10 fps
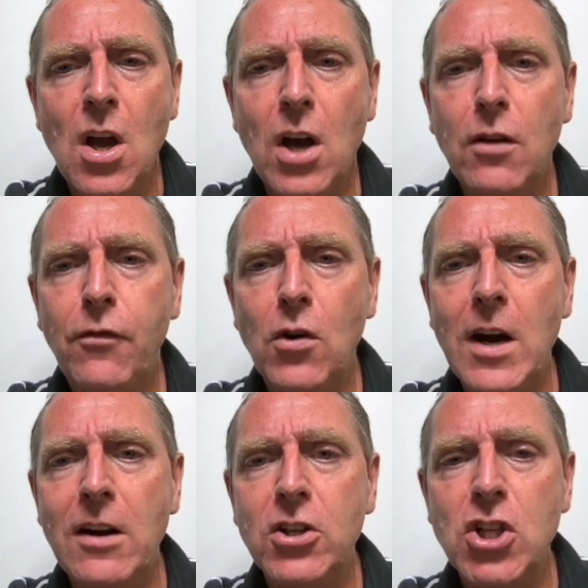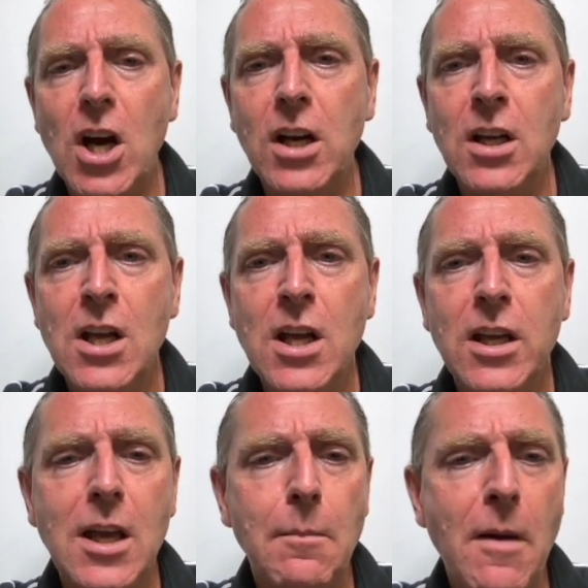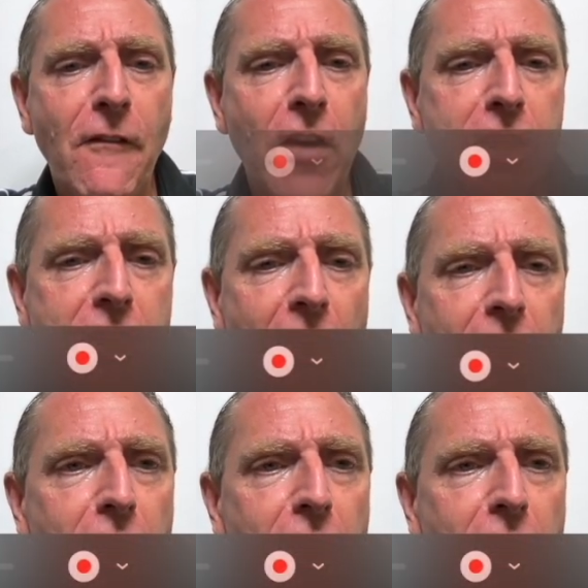on the 4-hour chart. Get my face out of